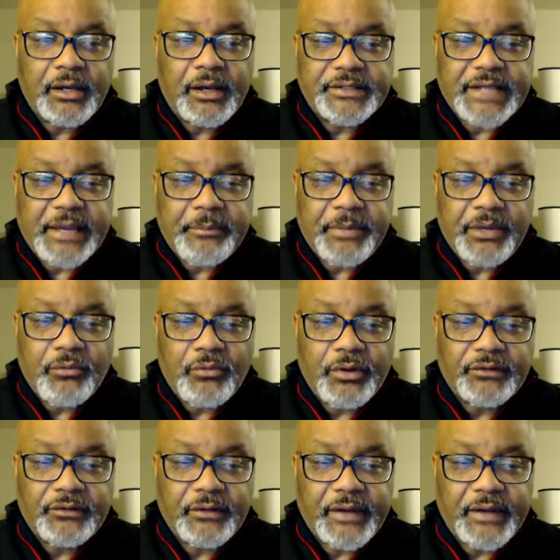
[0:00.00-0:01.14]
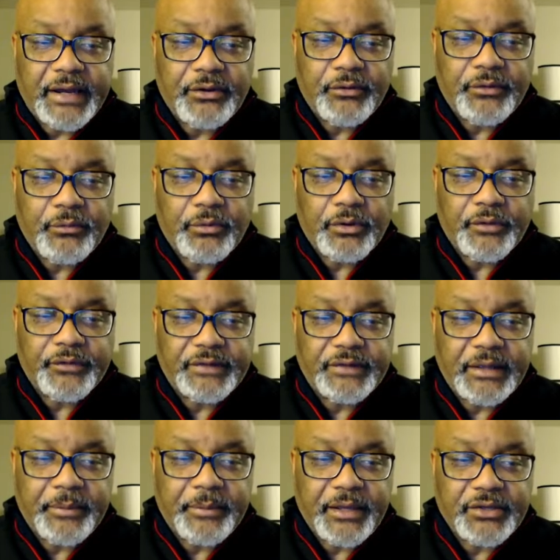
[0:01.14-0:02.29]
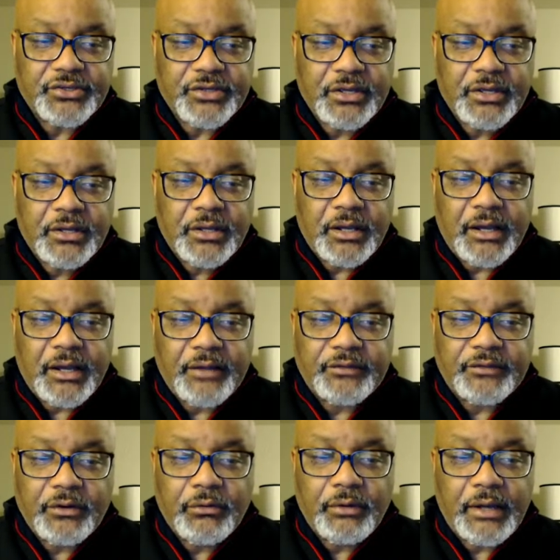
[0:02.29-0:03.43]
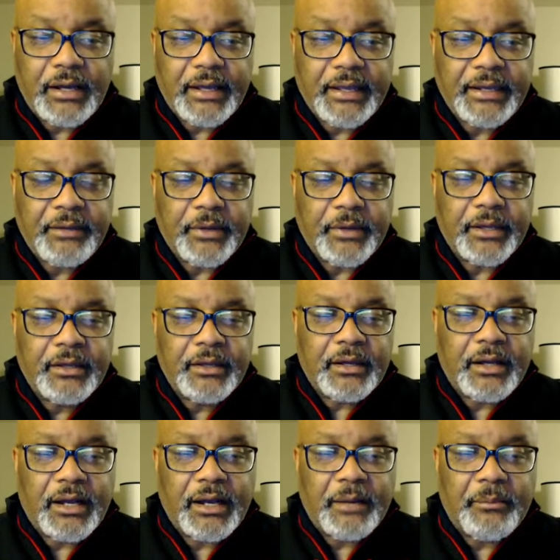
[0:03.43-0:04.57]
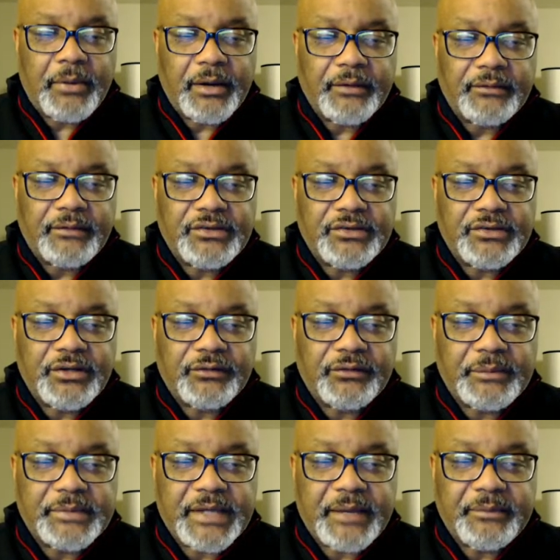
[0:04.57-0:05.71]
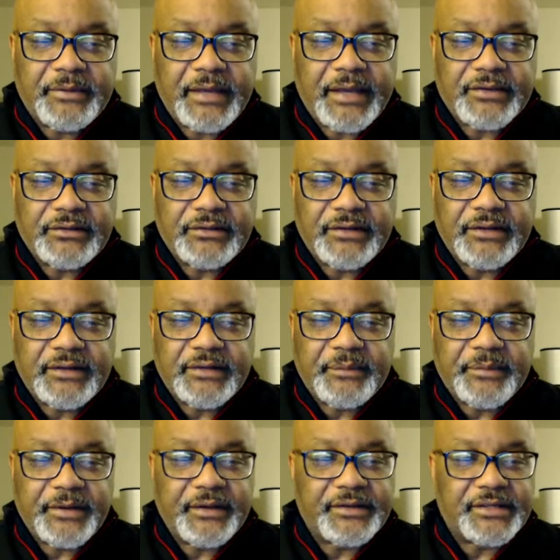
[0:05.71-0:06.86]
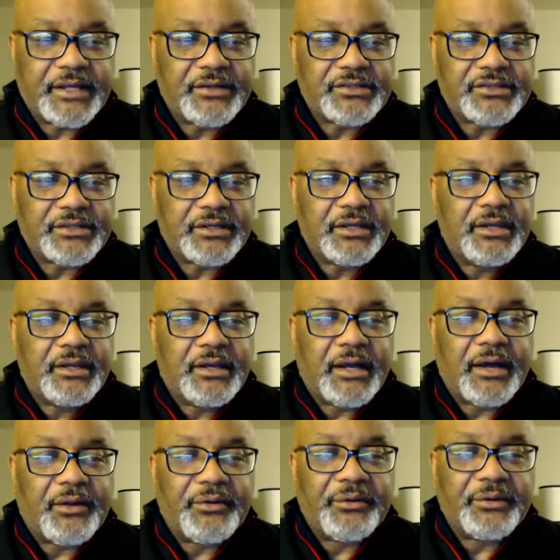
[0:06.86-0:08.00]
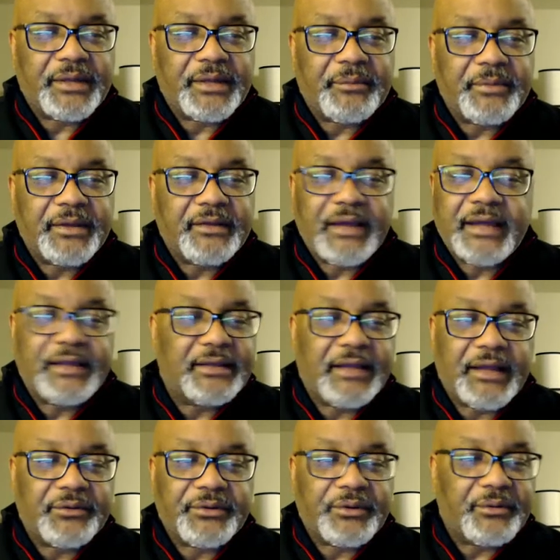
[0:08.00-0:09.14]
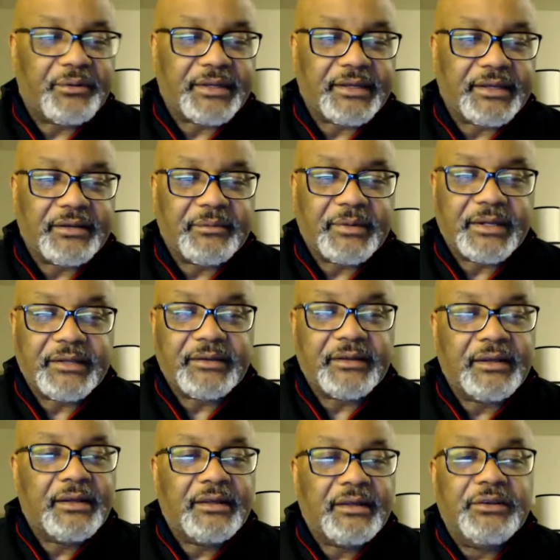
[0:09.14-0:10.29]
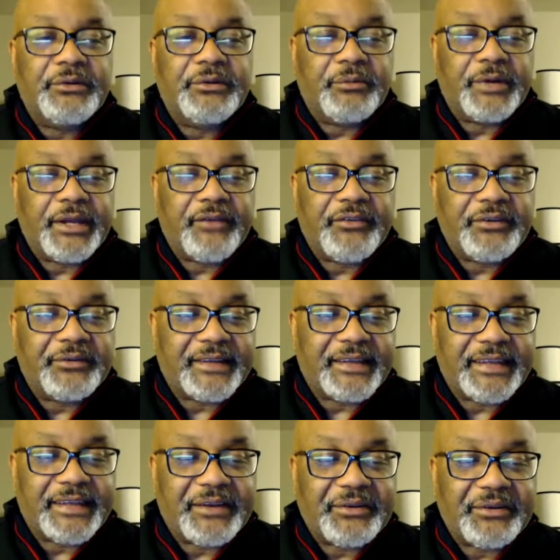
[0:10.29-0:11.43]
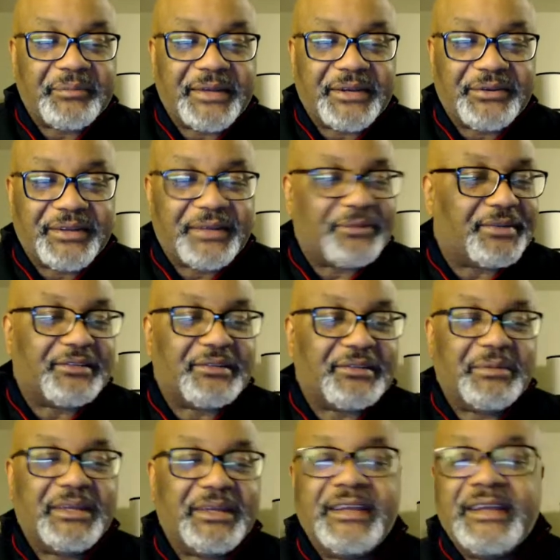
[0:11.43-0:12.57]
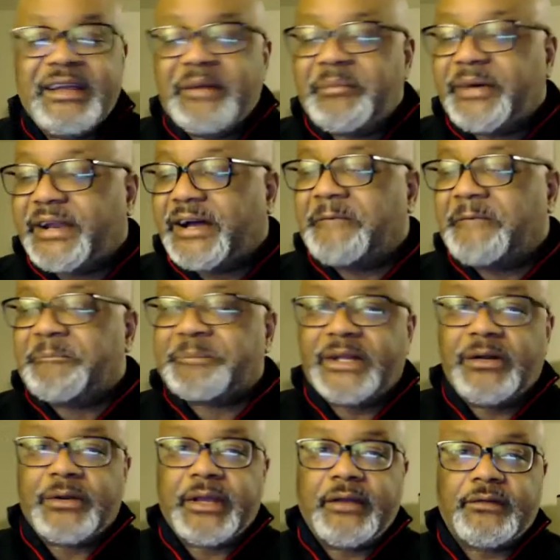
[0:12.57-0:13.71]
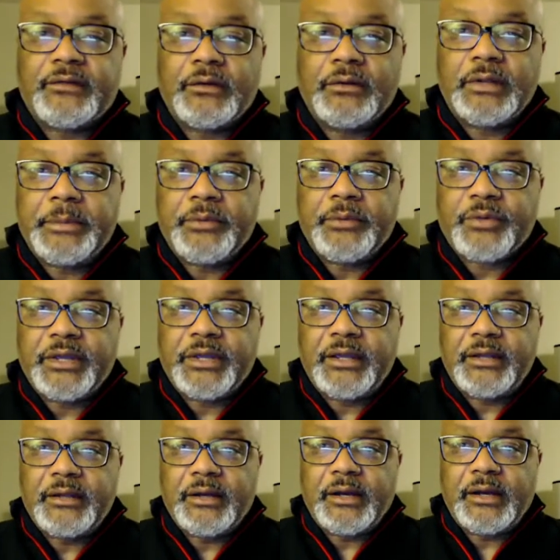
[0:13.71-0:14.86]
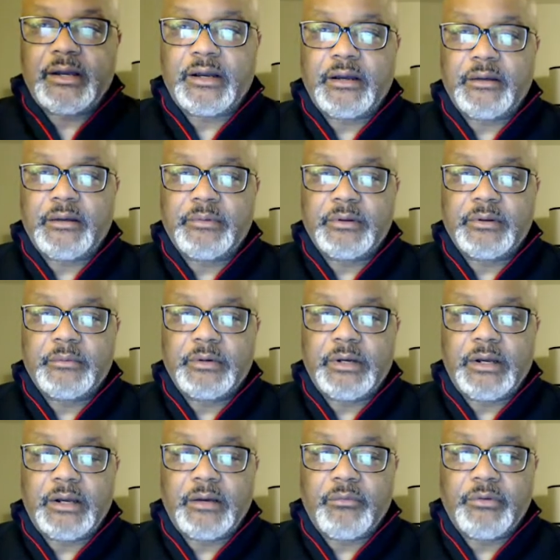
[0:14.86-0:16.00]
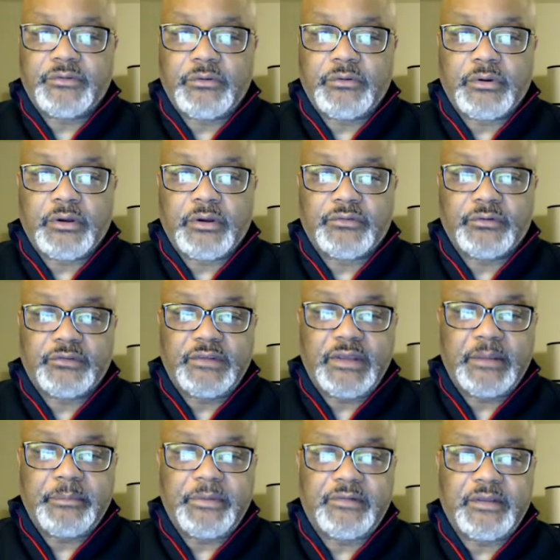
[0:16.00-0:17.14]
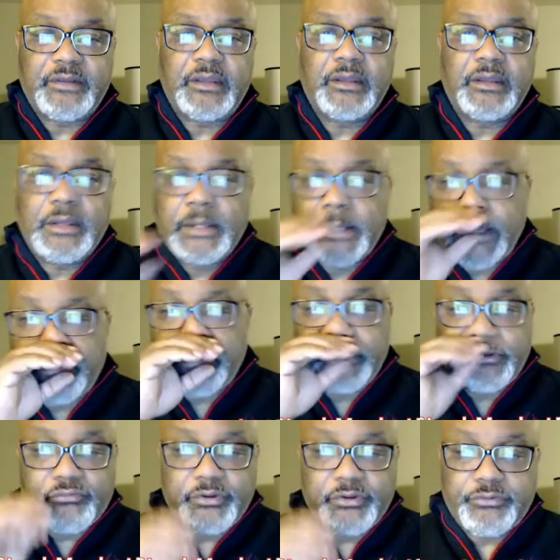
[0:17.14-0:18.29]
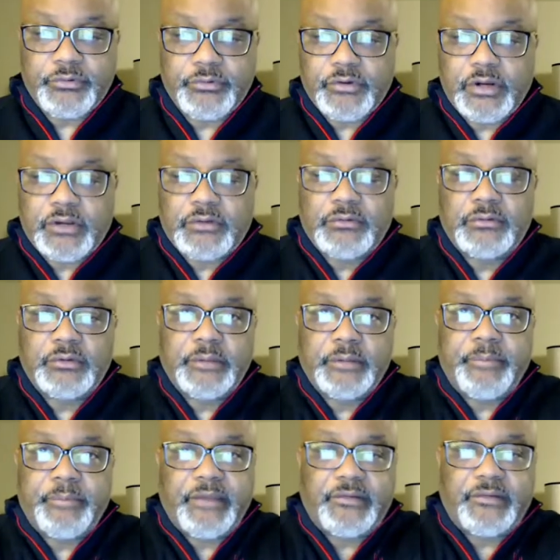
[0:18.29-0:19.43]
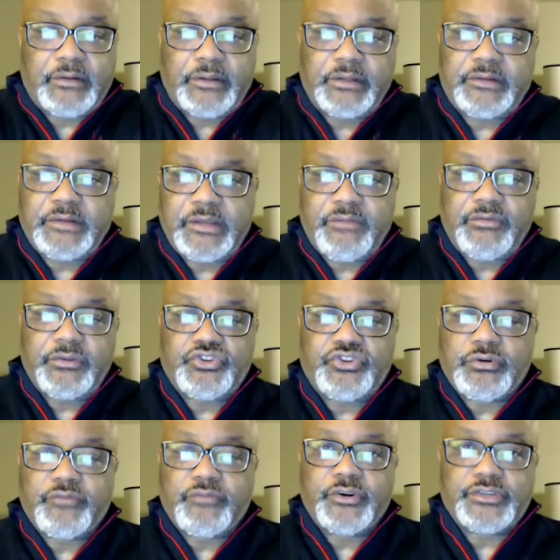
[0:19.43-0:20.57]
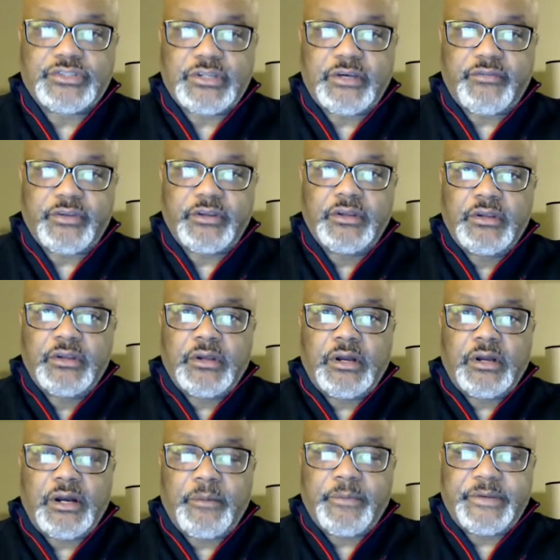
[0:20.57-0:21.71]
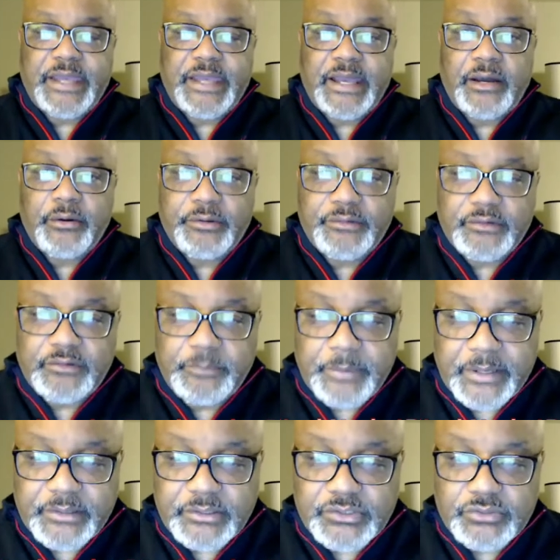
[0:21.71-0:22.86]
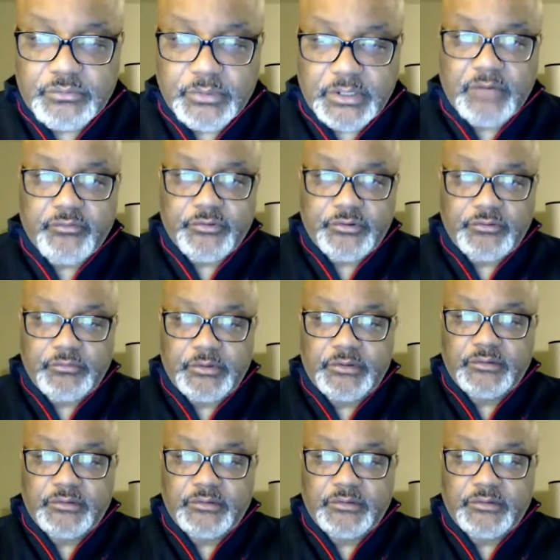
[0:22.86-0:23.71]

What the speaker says: Type B1 so that I know that we're on the same page. Anyway, Martin says, sometimes he actually said something intelligent. I don't know what that means. I don't know what the hell whatever you said, that don't even make no damn sense to me. But okay, so let me read what's going on. So CNBC, I'm gonna just read through this article. Basically, to give you the short version of it, the Dow is expected to recover this week.